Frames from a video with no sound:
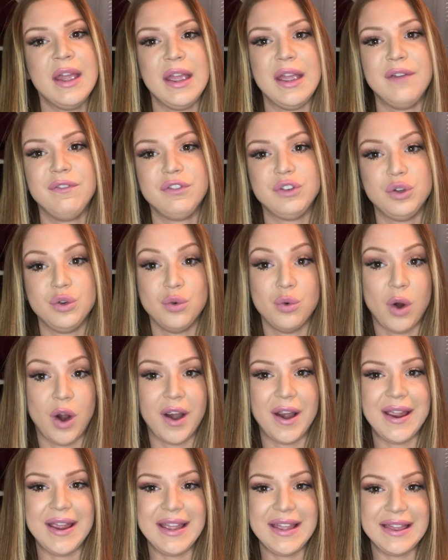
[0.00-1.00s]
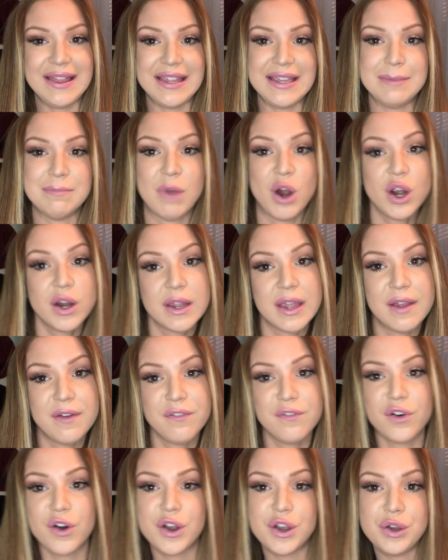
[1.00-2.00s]
if you are in the market
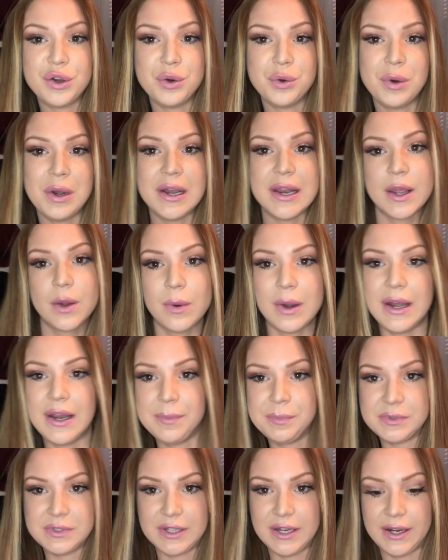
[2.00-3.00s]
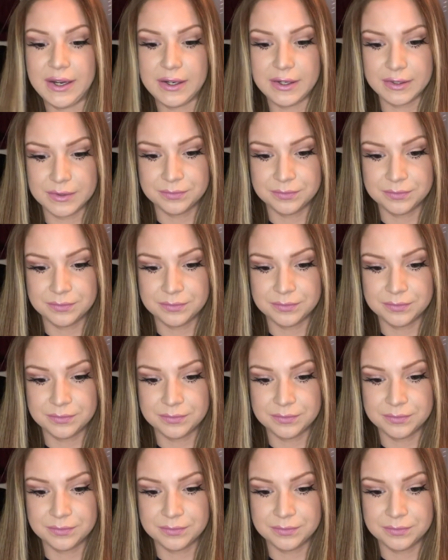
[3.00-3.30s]
for a new liquid lipstick.